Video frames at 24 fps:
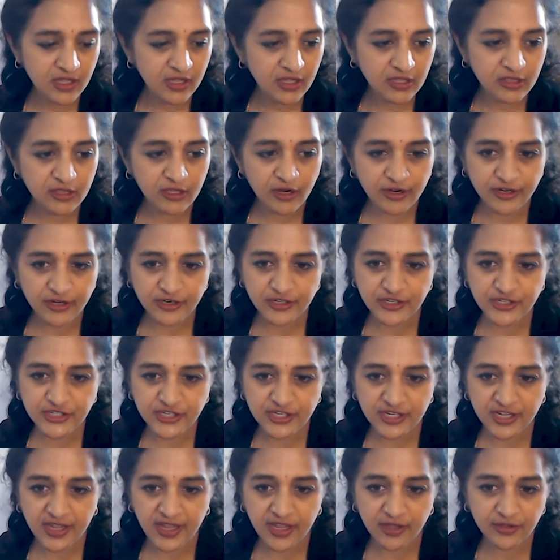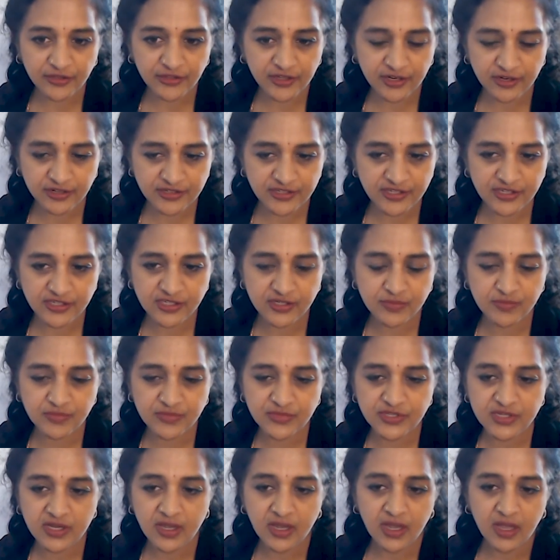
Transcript: large healthcare systems,